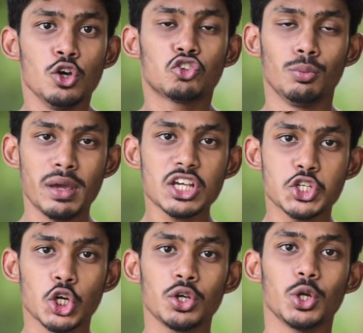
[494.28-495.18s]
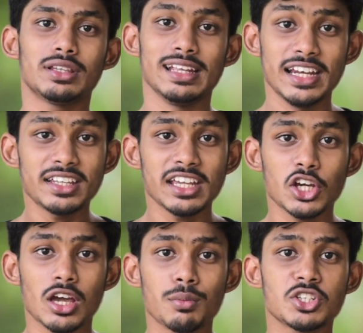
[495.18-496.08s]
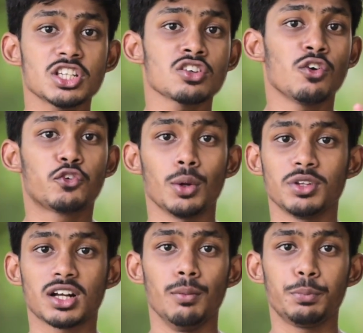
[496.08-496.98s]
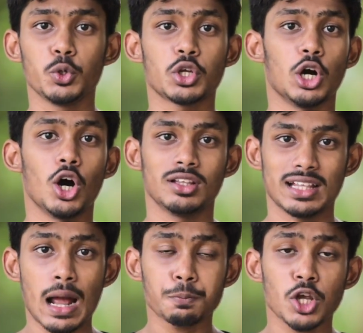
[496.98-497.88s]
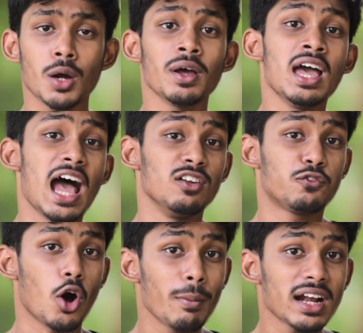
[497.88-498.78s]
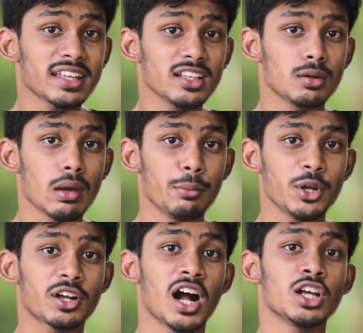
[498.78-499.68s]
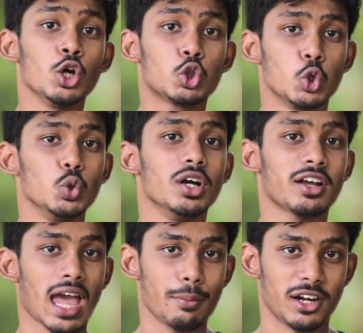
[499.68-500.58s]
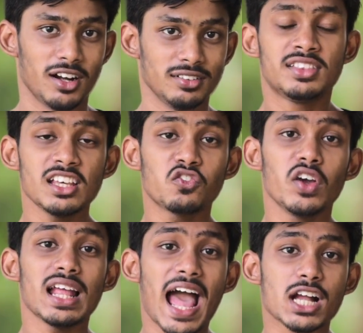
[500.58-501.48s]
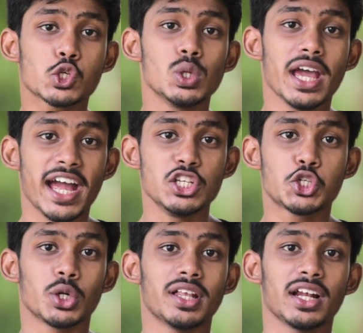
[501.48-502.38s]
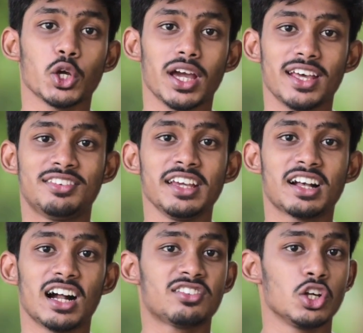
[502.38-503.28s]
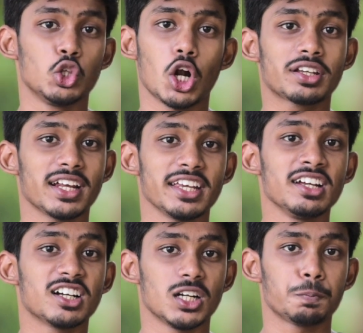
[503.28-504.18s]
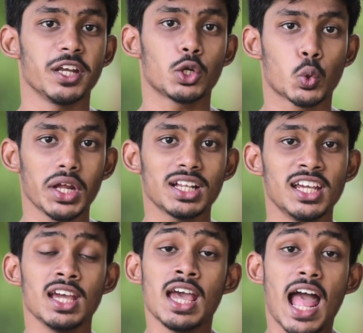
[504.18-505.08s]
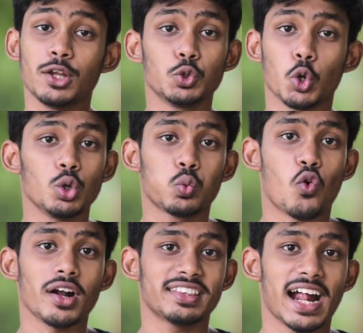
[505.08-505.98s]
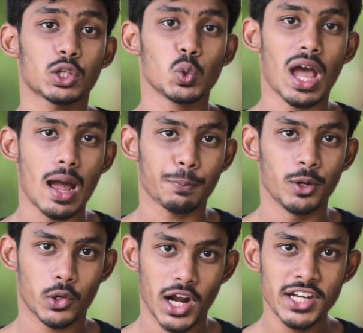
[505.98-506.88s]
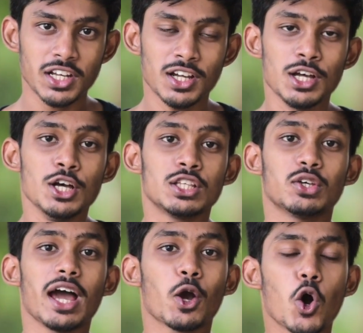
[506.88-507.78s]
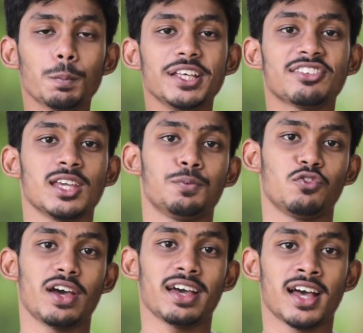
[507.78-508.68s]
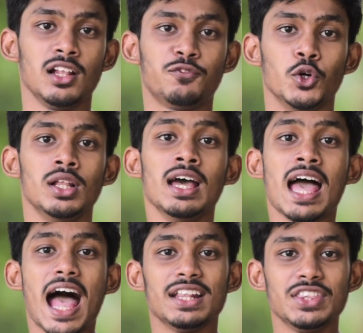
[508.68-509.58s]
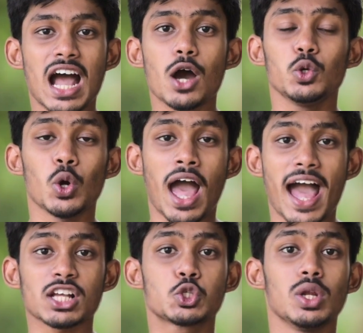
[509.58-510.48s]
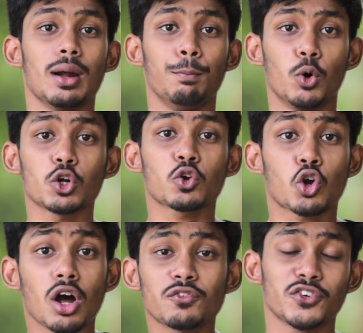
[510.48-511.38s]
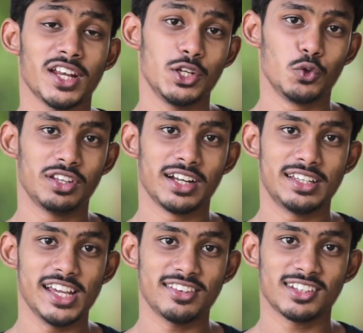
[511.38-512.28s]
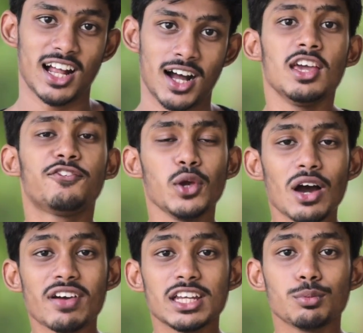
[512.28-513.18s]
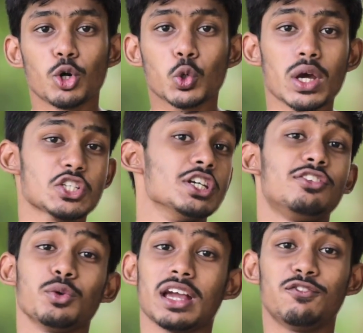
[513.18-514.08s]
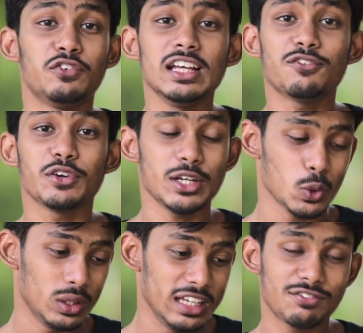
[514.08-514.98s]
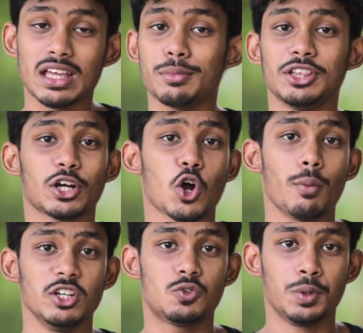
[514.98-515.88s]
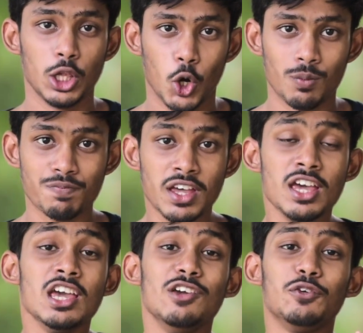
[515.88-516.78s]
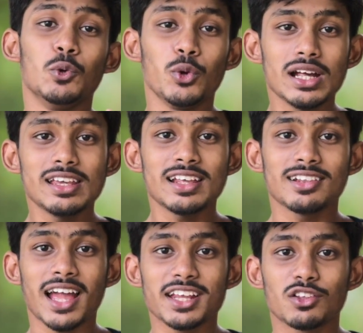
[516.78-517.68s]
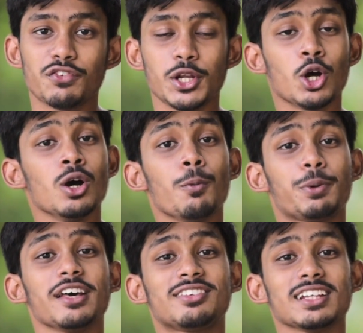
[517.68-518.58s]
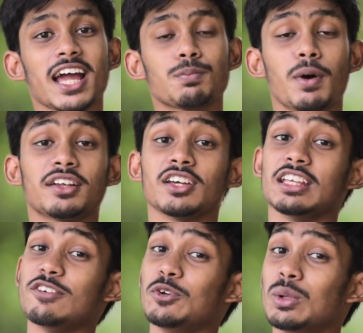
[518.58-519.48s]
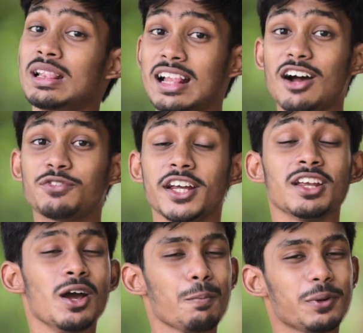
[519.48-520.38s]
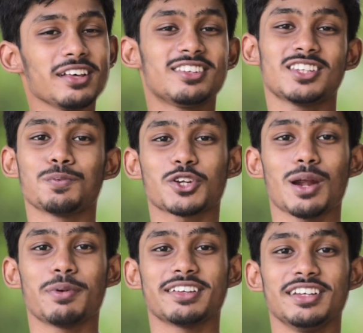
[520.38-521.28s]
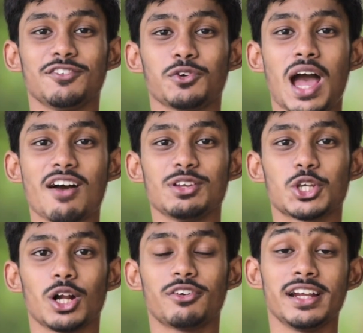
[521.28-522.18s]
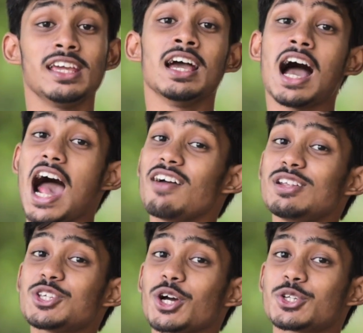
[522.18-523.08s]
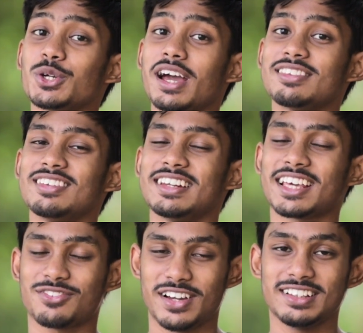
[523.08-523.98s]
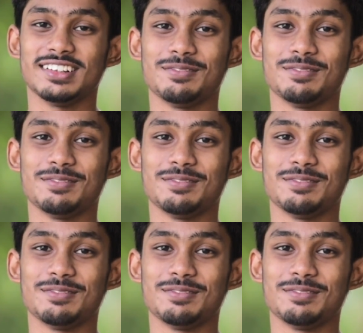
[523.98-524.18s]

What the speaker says: So make sure you're deleting your images from the computer or the laptop and formatting the memory card through the camera. This will actually ensure that your SD cards are not getting corrupted quickly and you don't want that to happen, right? So I hope these tips were helpful and now you actually are more confident using a DSLR. If you have any more questions, you can feel free to leave them in the comments below. If you really liked the video, press the like button. If you loved it, press the subscribe button if you haven't already. I will talk to you guys in the next one.